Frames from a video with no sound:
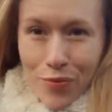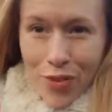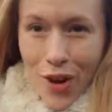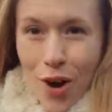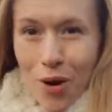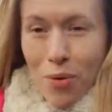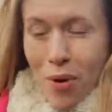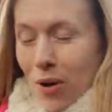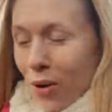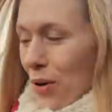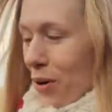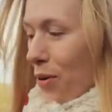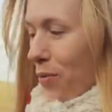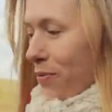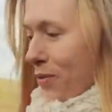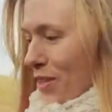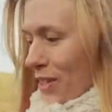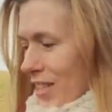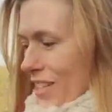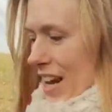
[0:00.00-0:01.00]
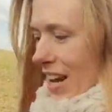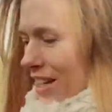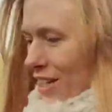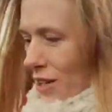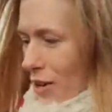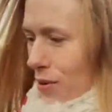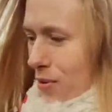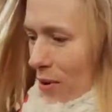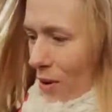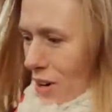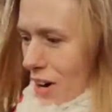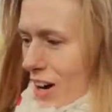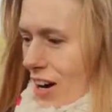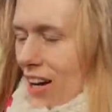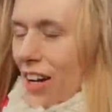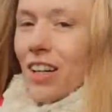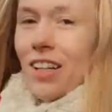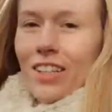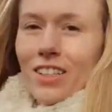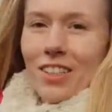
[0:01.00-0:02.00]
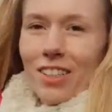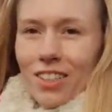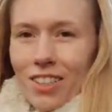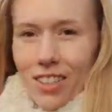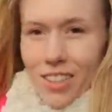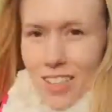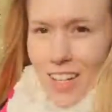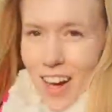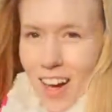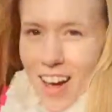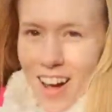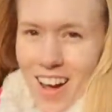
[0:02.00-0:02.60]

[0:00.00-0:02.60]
Now, welcome to the Daily Dog Walk, guys.